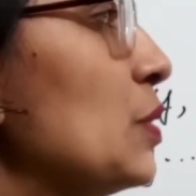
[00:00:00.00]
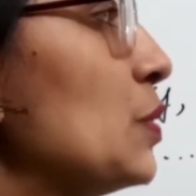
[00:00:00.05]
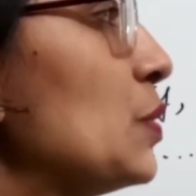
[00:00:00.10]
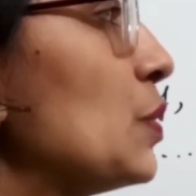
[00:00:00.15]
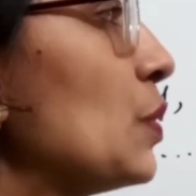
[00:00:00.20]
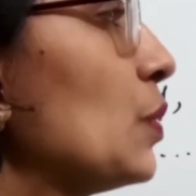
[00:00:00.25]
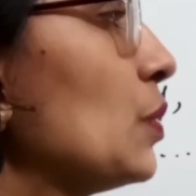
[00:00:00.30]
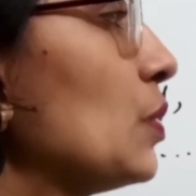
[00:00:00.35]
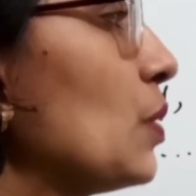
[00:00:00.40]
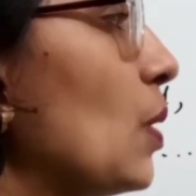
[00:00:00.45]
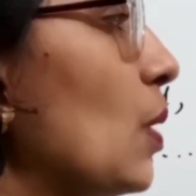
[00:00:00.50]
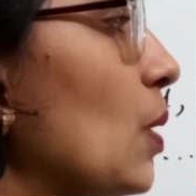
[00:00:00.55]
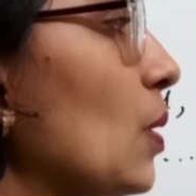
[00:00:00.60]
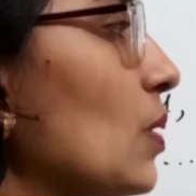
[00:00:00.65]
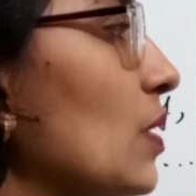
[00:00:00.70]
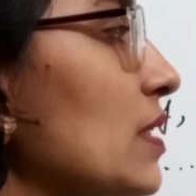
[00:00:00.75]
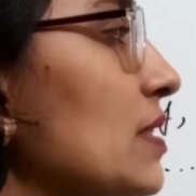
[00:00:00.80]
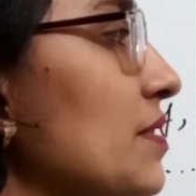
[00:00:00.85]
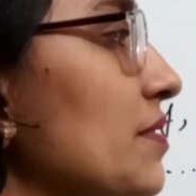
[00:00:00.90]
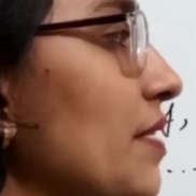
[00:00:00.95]
Truth
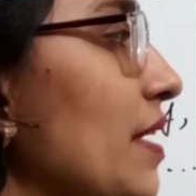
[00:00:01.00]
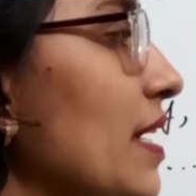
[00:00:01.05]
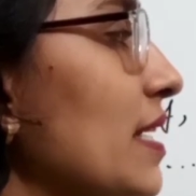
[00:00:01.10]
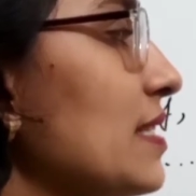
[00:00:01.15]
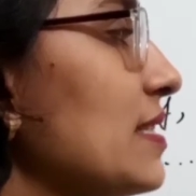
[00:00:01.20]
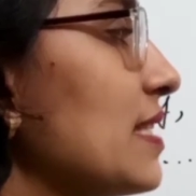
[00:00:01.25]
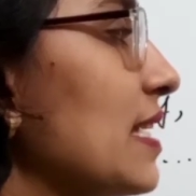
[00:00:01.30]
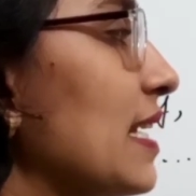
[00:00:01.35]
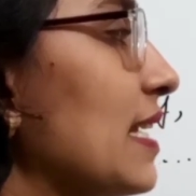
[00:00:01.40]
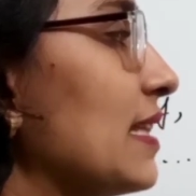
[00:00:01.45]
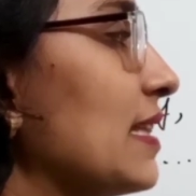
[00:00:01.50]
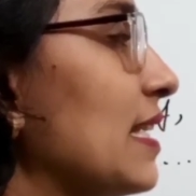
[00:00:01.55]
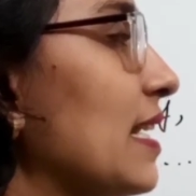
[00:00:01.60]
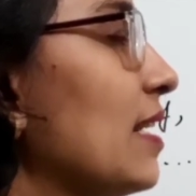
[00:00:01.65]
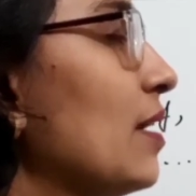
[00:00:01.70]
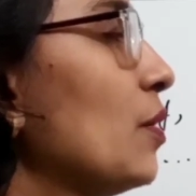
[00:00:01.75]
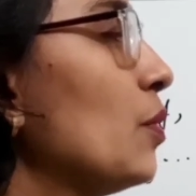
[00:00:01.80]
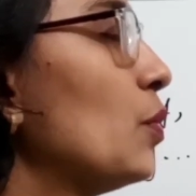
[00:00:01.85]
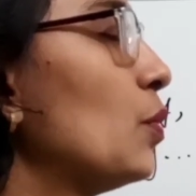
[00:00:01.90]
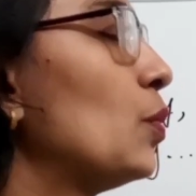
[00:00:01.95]
always reigns in
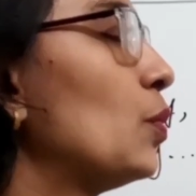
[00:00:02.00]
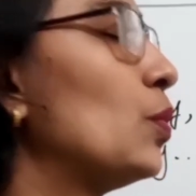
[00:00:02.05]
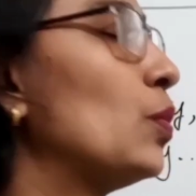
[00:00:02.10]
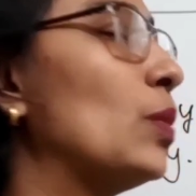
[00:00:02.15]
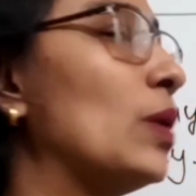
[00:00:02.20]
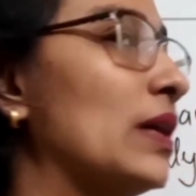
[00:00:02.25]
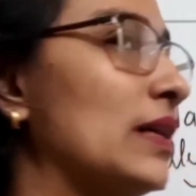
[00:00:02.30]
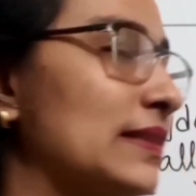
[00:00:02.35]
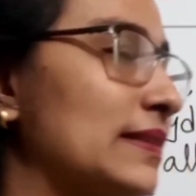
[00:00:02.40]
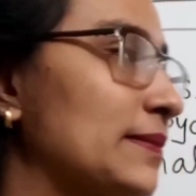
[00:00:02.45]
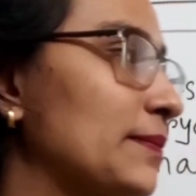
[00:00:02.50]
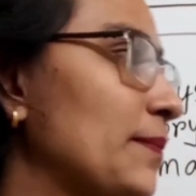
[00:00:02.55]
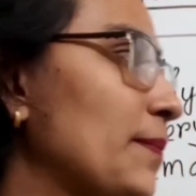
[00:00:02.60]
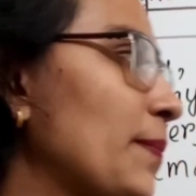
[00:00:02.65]
the world.